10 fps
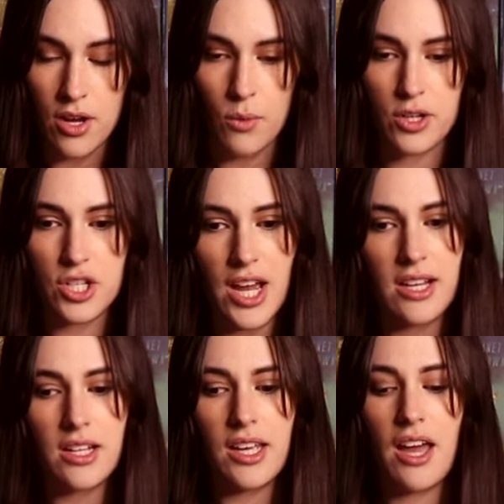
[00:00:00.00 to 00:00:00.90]
which
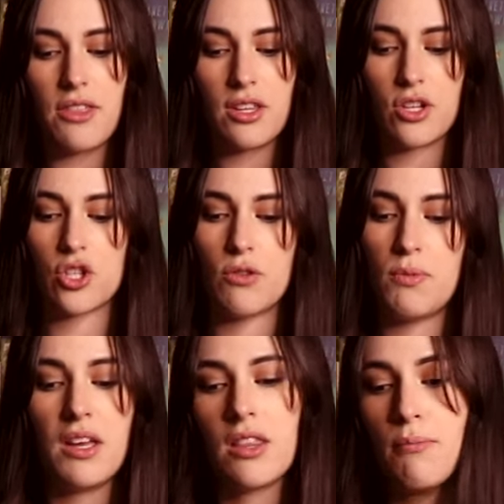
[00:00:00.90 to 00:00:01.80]
technically I think this should
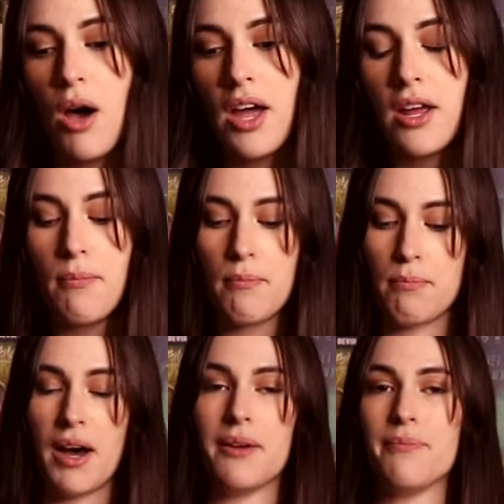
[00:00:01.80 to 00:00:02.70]
be at the bottom,
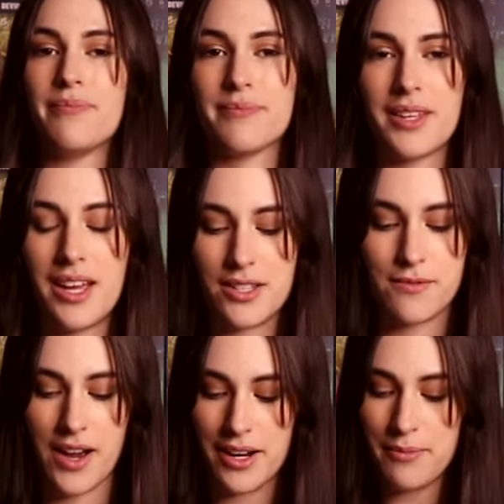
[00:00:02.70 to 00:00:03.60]
but it's
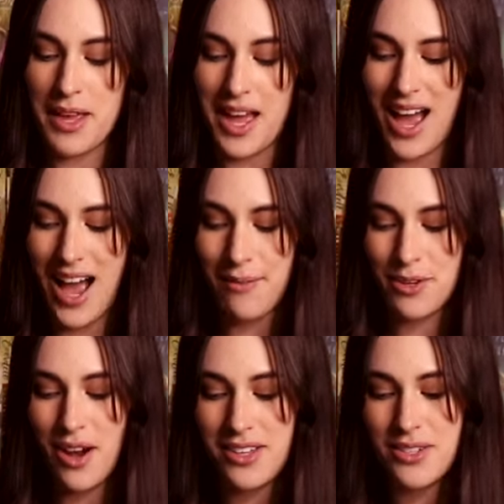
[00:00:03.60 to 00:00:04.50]
fine. You
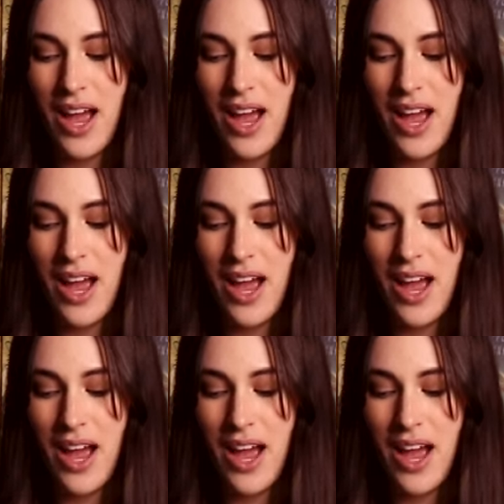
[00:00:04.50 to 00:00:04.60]
also